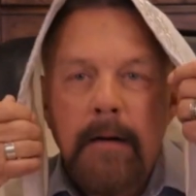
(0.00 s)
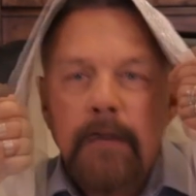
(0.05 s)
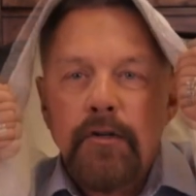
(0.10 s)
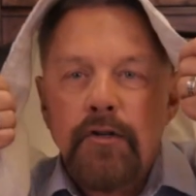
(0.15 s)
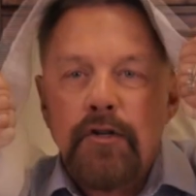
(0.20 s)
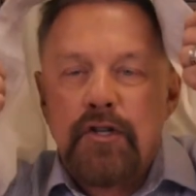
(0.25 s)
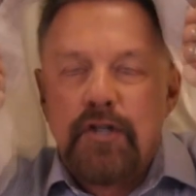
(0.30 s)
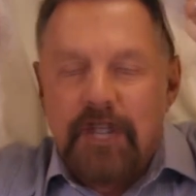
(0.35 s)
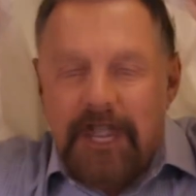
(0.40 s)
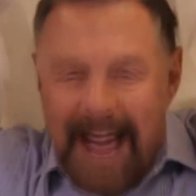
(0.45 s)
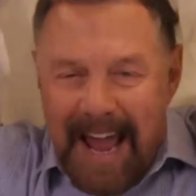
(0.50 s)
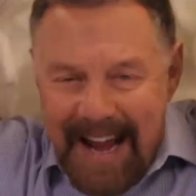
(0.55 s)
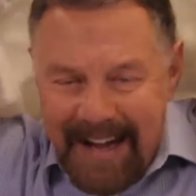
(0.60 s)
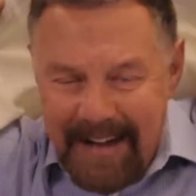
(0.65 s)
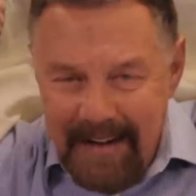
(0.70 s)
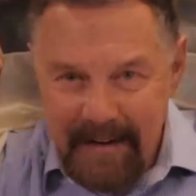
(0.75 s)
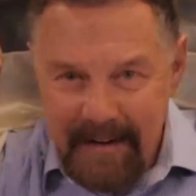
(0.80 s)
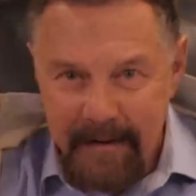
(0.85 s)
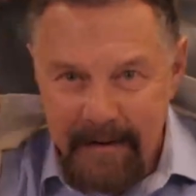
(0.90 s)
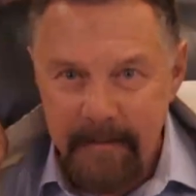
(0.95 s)

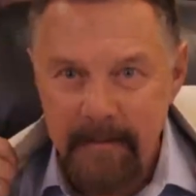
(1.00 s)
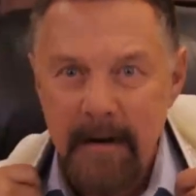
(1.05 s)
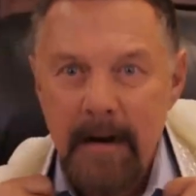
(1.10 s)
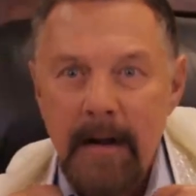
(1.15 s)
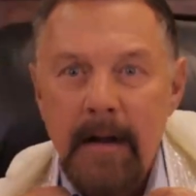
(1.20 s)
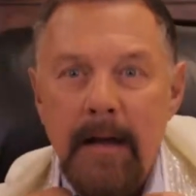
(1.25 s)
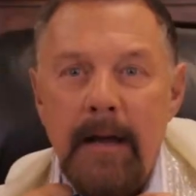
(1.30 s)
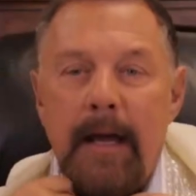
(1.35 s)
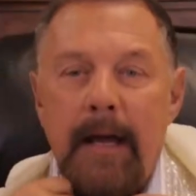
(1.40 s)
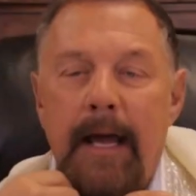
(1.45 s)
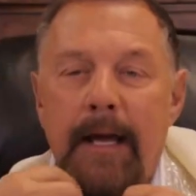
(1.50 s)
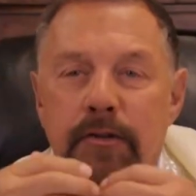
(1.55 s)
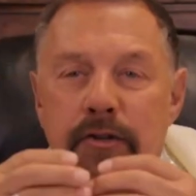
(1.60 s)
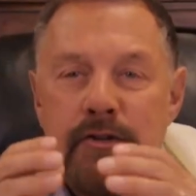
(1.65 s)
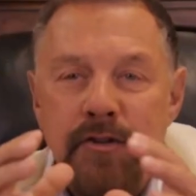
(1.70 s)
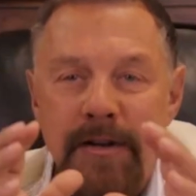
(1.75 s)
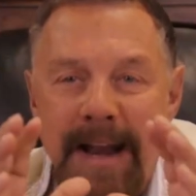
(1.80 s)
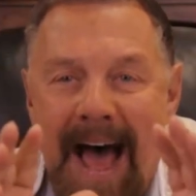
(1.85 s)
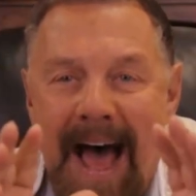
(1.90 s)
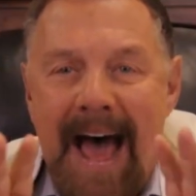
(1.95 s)
Satan is
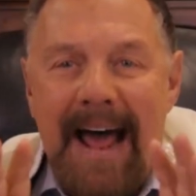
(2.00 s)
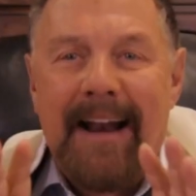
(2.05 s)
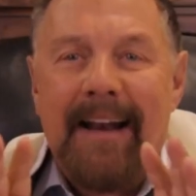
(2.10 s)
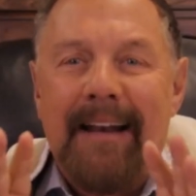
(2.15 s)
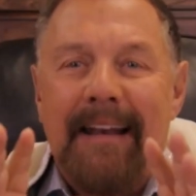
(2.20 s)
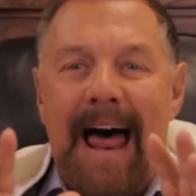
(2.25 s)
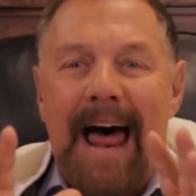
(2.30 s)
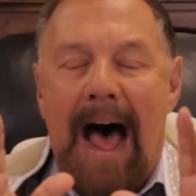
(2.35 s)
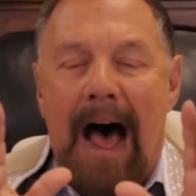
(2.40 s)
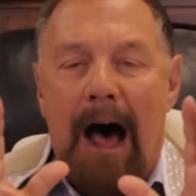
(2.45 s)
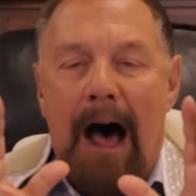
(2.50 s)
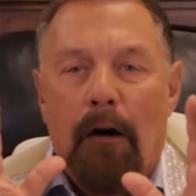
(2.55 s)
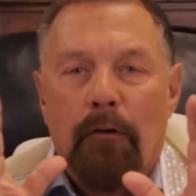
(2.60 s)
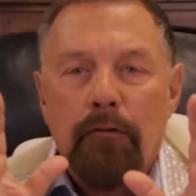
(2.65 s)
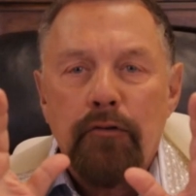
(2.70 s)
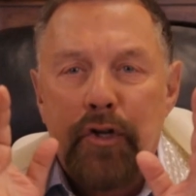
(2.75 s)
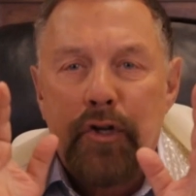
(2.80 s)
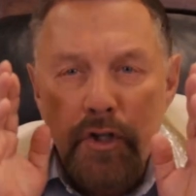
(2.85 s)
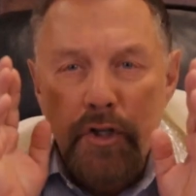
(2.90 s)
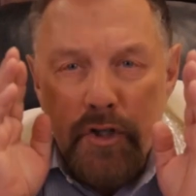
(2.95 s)
not
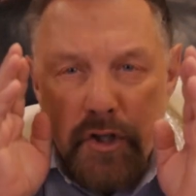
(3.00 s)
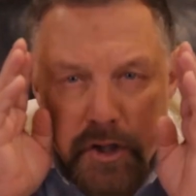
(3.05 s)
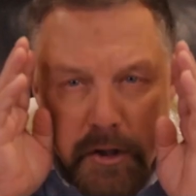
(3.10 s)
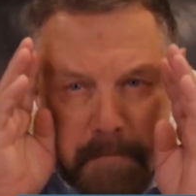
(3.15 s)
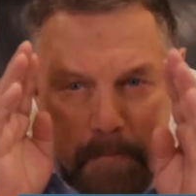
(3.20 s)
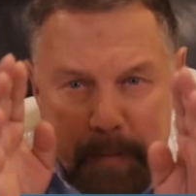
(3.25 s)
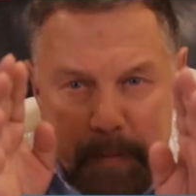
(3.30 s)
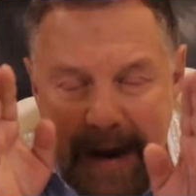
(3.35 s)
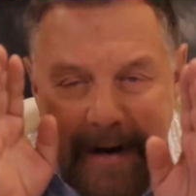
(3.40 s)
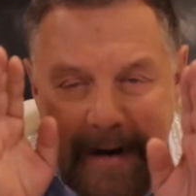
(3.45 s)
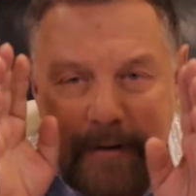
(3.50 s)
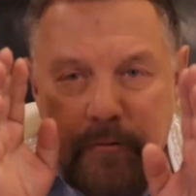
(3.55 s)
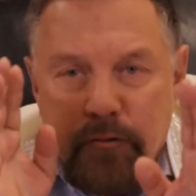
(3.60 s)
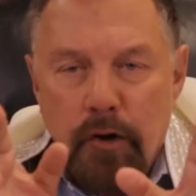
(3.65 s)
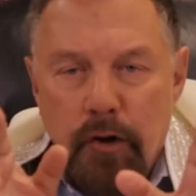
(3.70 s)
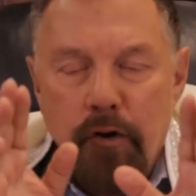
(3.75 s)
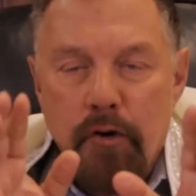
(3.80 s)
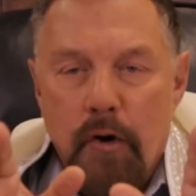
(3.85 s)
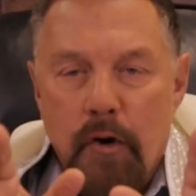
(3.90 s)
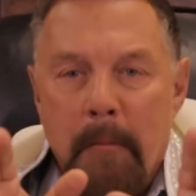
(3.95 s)
allowed to speak
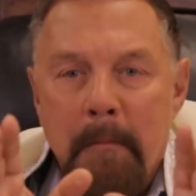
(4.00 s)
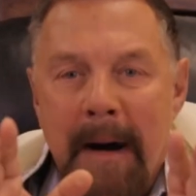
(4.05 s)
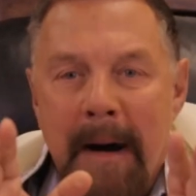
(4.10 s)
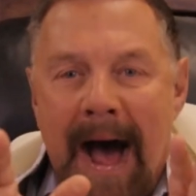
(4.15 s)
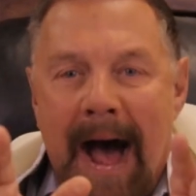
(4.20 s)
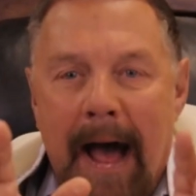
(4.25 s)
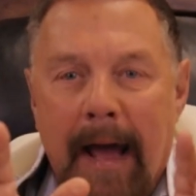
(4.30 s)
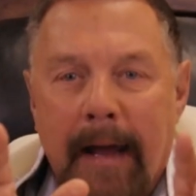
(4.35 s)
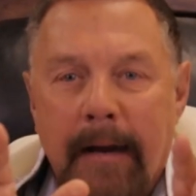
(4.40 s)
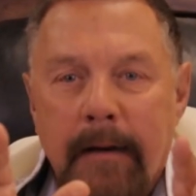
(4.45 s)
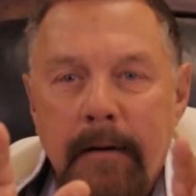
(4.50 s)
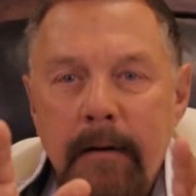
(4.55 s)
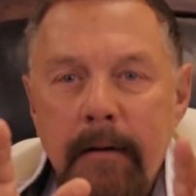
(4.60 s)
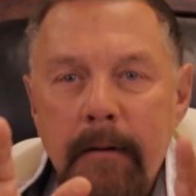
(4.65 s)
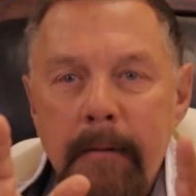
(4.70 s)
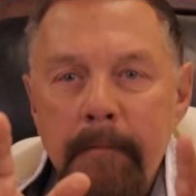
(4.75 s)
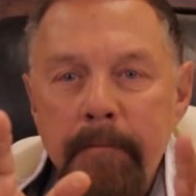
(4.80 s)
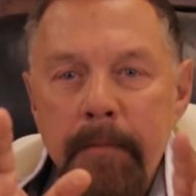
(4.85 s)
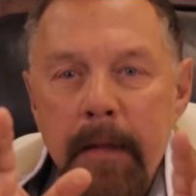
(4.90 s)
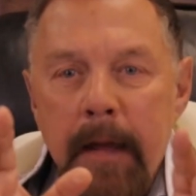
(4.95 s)
to your mind.
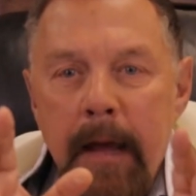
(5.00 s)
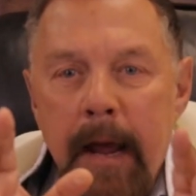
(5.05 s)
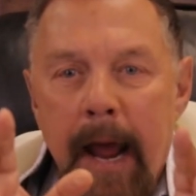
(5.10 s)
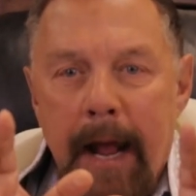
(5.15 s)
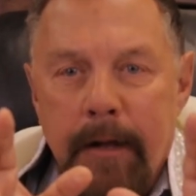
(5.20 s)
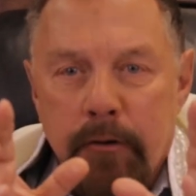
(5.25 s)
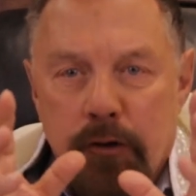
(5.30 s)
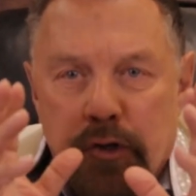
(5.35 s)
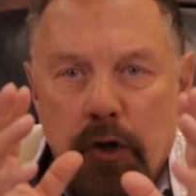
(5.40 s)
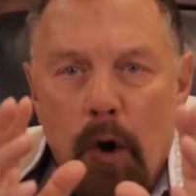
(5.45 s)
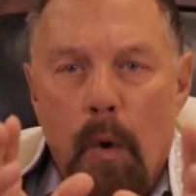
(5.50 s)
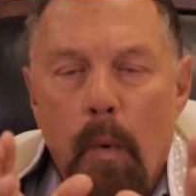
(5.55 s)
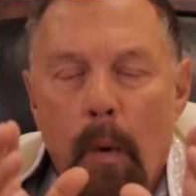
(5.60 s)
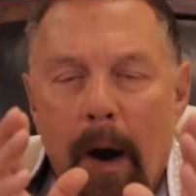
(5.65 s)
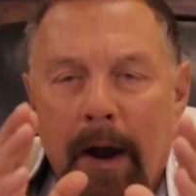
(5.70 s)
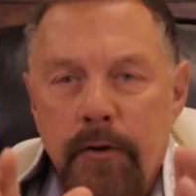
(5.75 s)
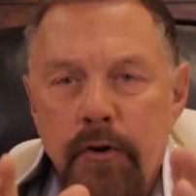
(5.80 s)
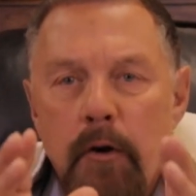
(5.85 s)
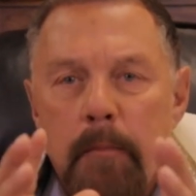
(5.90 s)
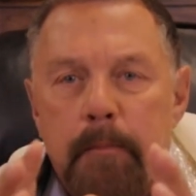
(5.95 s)
And so
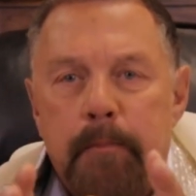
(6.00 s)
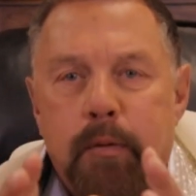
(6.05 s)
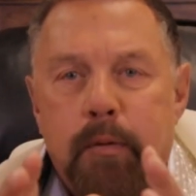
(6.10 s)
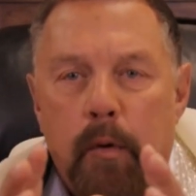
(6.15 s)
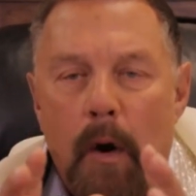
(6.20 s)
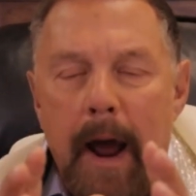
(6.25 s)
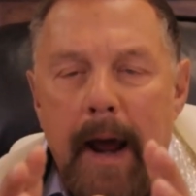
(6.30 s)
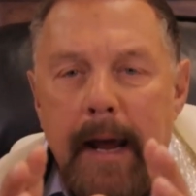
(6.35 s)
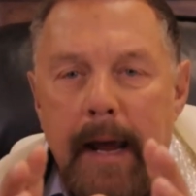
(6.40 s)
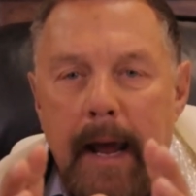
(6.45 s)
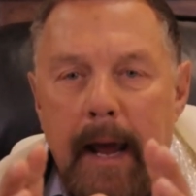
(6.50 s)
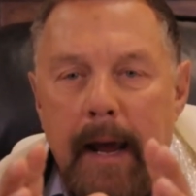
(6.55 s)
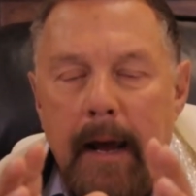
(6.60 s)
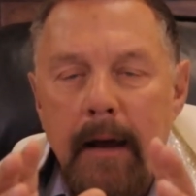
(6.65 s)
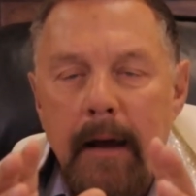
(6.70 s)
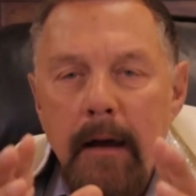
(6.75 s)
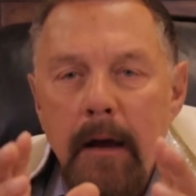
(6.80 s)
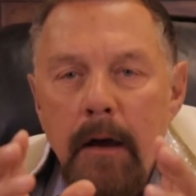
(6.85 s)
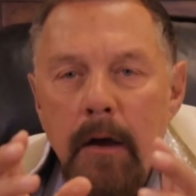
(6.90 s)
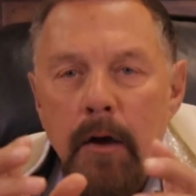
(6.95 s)
when you're
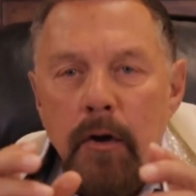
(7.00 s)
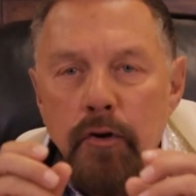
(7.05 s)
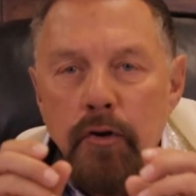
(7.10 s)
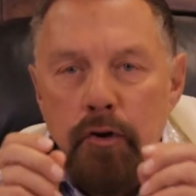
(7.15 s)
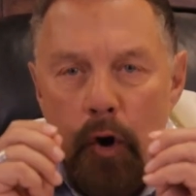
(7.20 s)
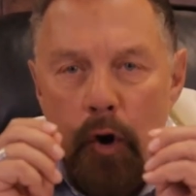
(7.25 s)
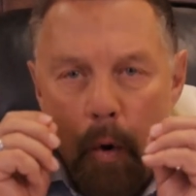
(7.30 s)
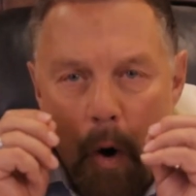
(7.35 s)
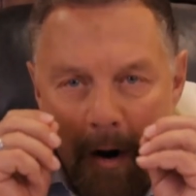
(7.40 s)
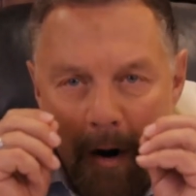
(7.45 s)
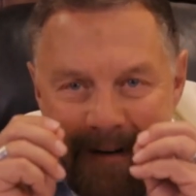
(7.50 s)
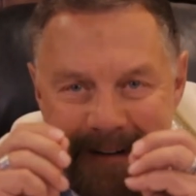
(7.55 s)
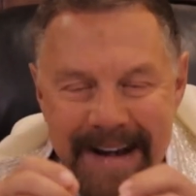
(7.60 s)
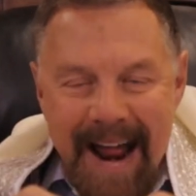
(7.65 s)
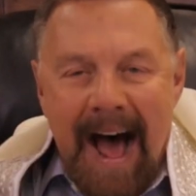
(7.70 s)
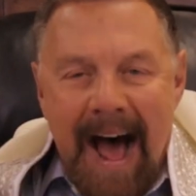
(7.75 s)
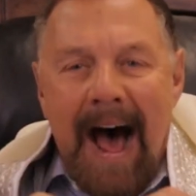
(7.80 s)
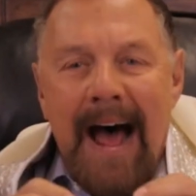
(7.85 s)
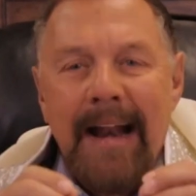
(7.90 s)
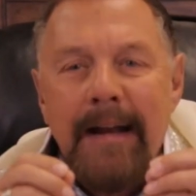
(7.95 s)
praying, you are
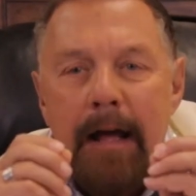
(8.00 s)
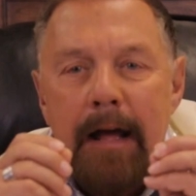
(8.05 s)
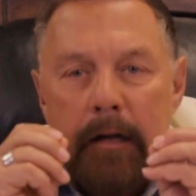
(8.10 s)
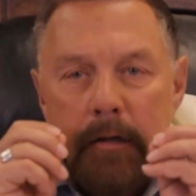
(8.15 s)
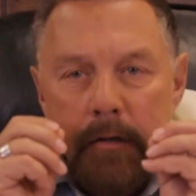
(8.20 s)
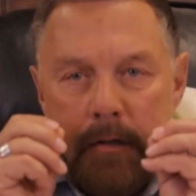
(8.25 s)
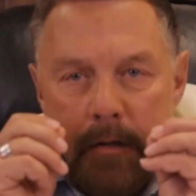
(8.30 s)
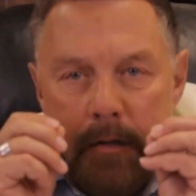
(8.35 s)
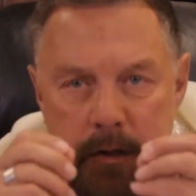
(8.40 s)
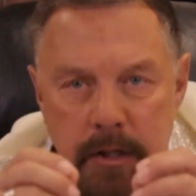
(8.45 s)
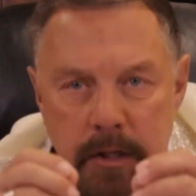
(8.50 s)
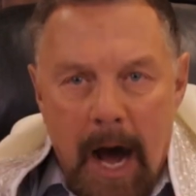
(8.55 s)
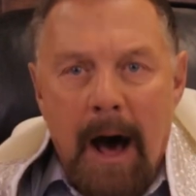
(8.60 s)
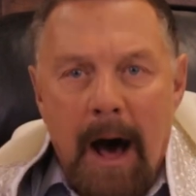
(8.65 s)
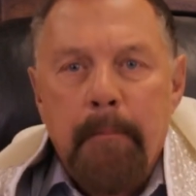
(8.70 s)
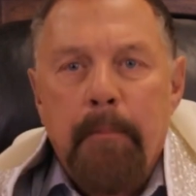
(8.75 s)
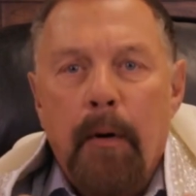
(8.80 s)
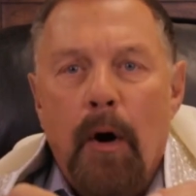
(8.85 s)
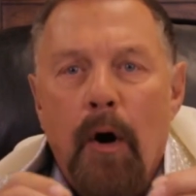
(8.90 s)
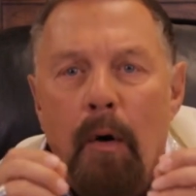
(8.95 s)
not
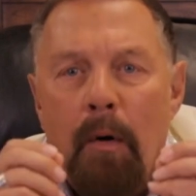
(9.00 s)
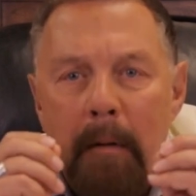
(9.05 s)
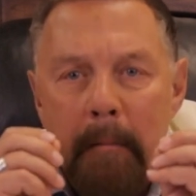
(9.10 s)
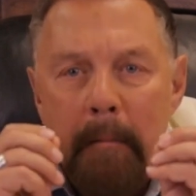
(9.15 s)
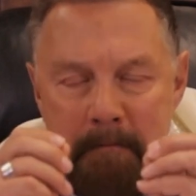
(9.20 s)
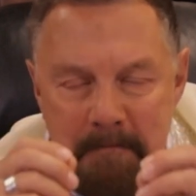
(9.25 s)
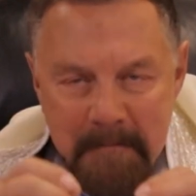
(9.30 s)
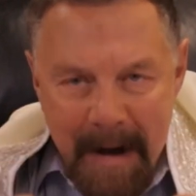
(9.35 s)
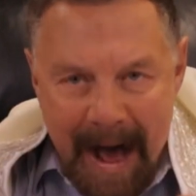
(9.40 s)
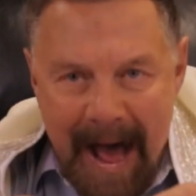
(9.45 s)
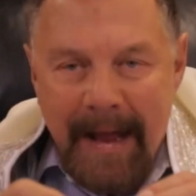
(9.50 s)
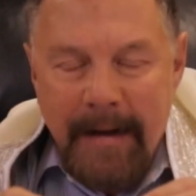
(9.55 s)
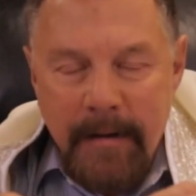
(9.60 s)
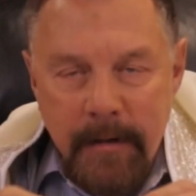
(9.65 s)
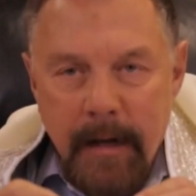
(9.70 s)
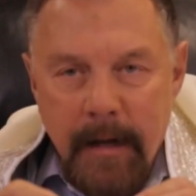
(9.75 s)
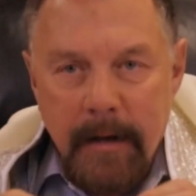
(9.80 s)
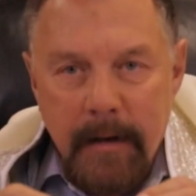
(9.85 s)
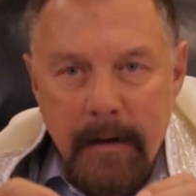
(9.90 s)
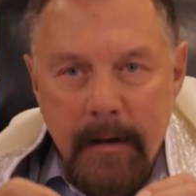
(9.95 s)
double
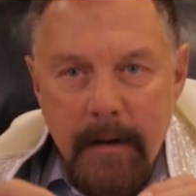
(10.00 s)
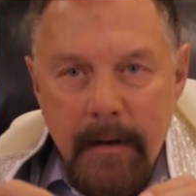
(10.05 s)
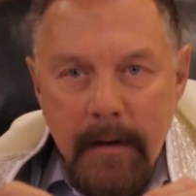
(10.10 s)
minded.